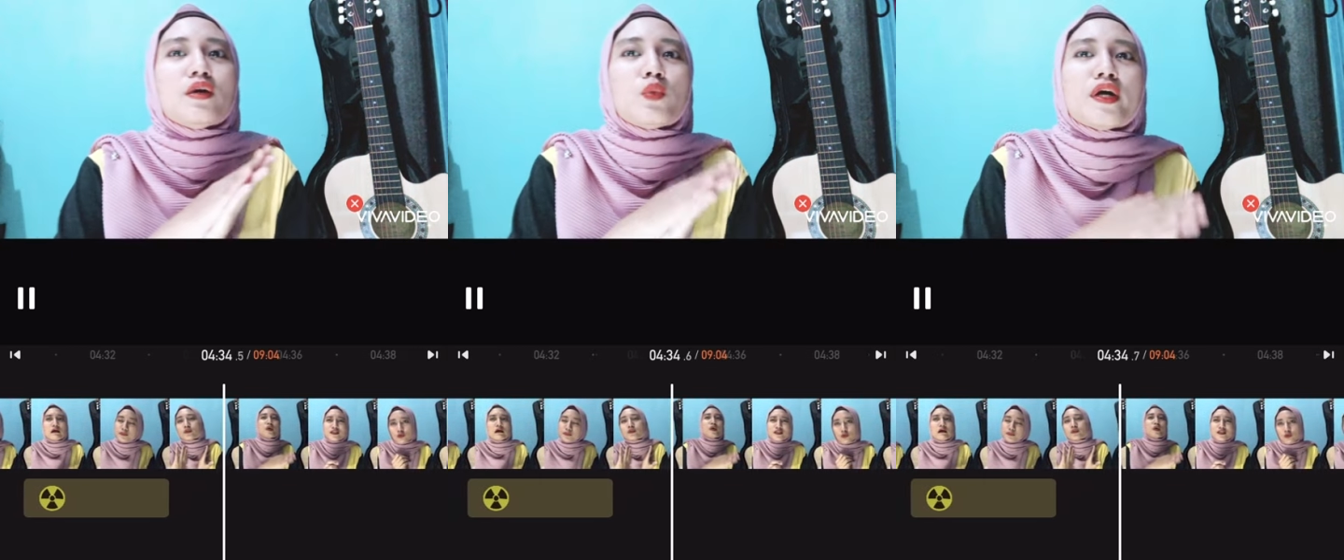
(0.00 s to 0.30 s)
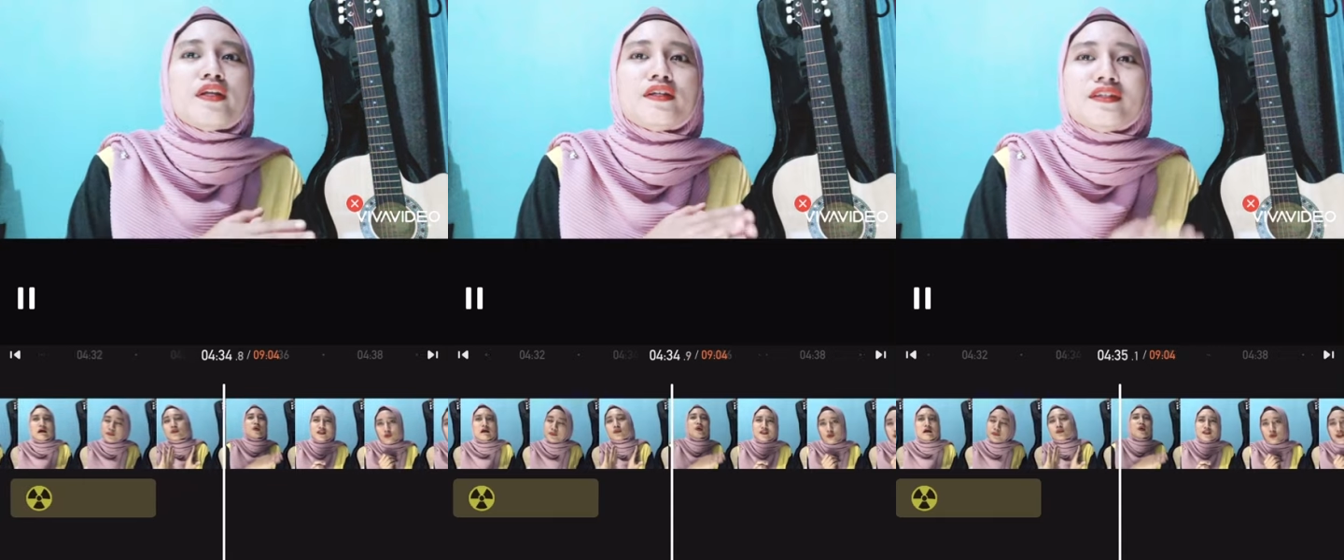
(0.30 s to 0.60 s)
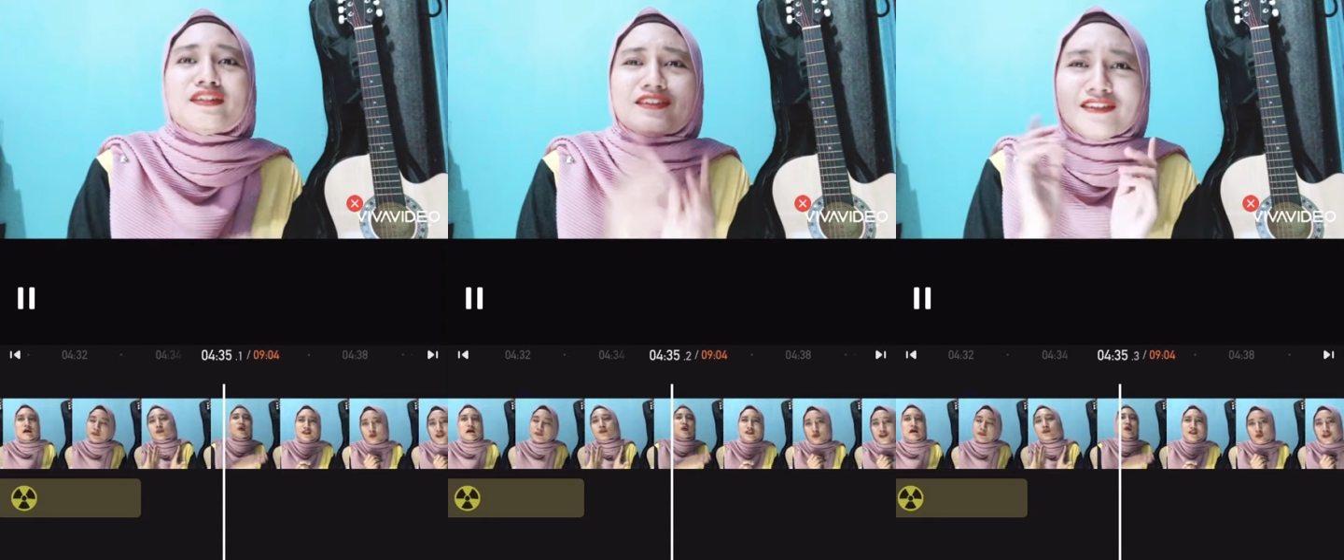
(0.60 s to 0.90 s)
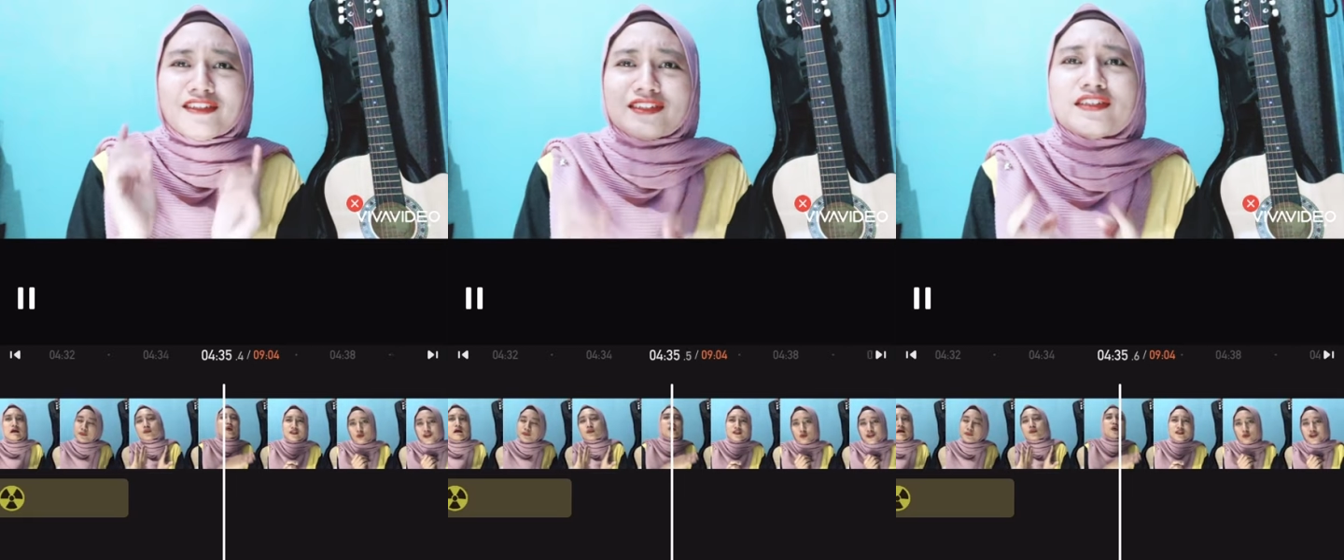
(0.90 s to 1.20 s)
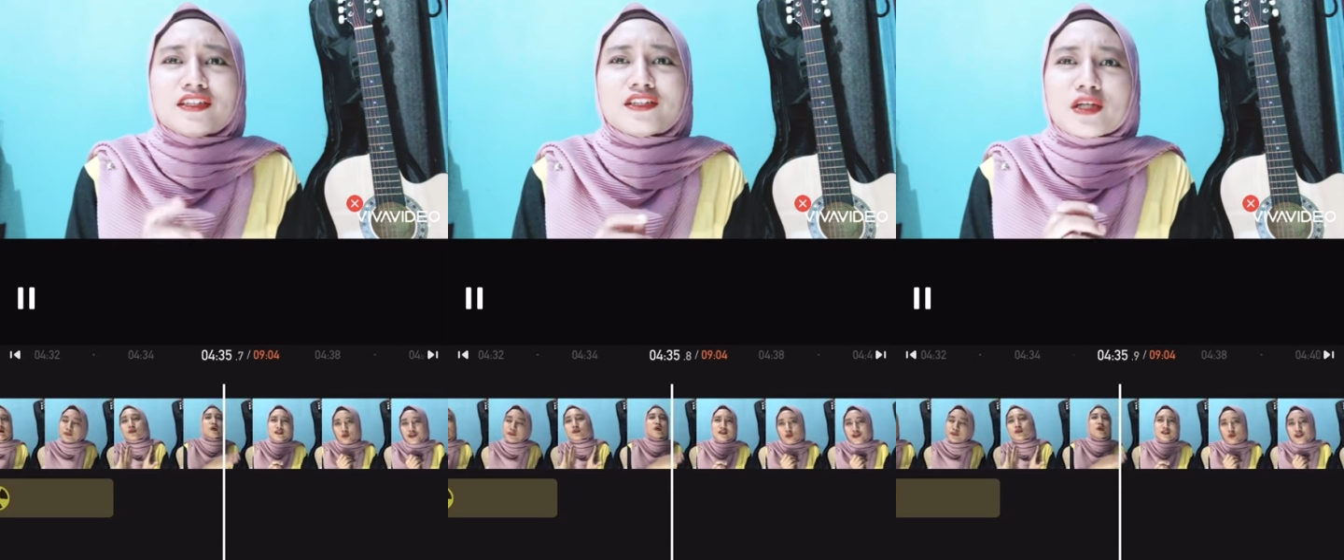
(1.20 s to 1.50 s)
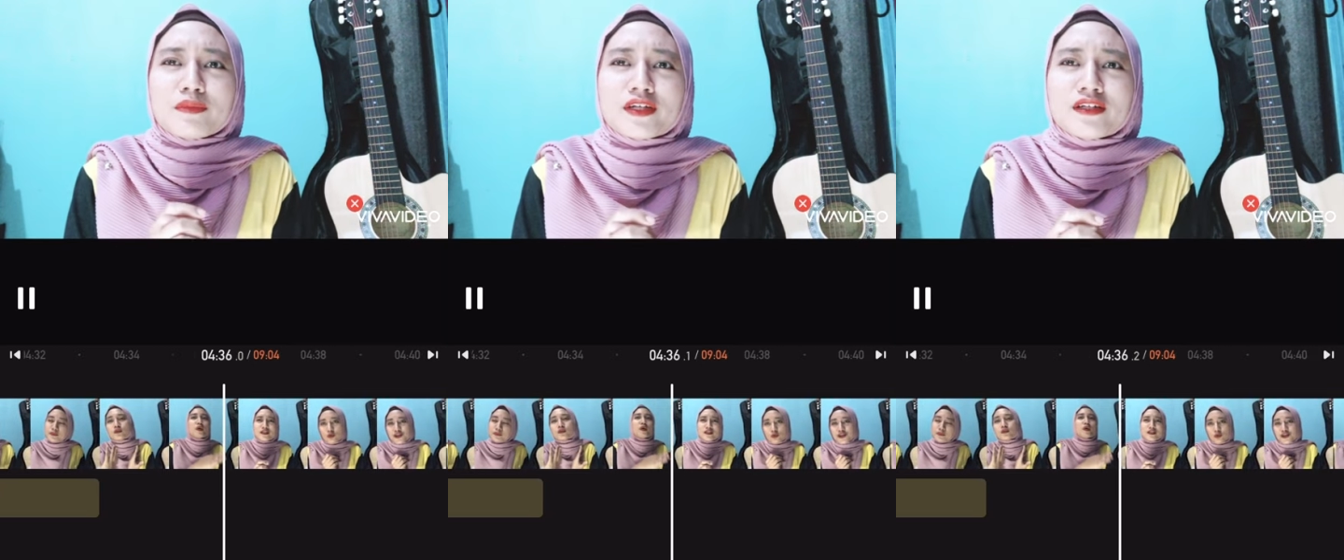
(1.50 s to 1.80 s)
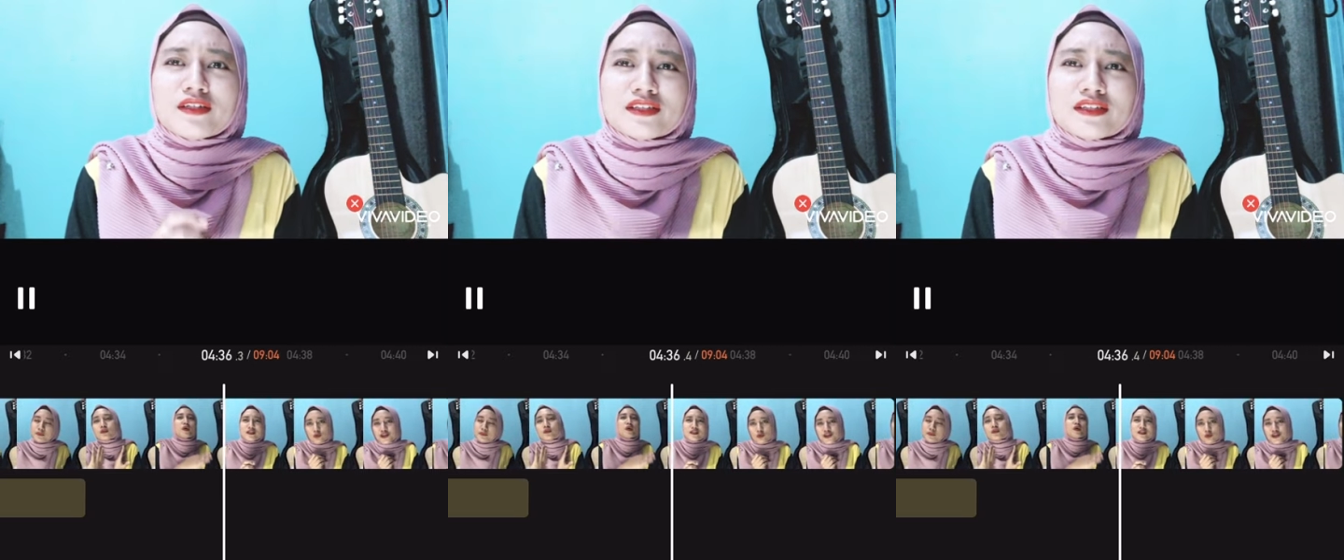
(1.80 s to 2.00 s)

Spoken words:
Whether a discharge chemical